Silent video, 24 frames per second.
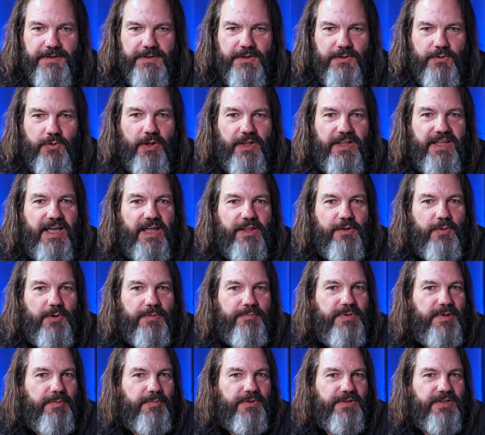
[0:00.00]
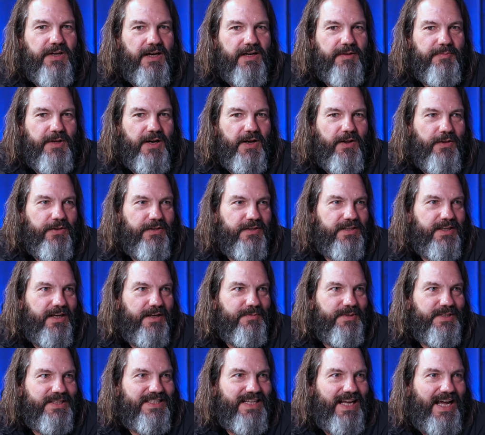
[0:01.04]
Well, the other one people talk about all the
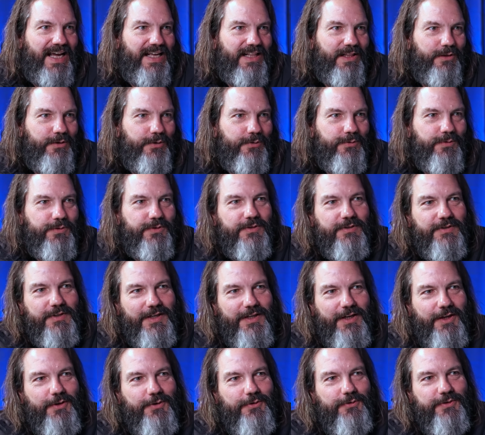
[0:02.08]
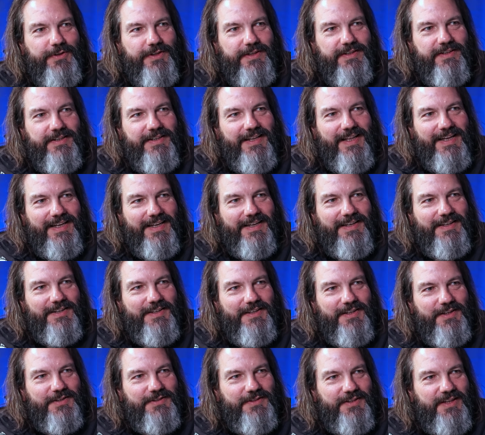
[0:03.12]
time is silos, you know, and like
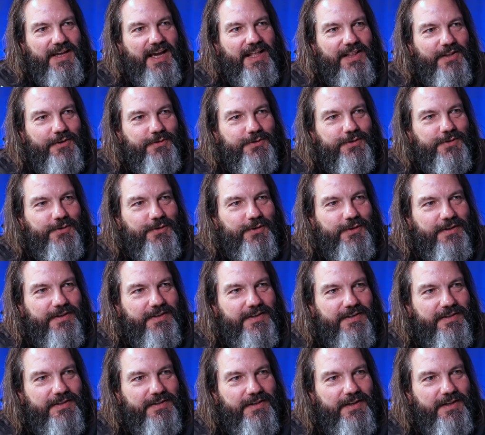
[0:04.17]
yeah, silos are...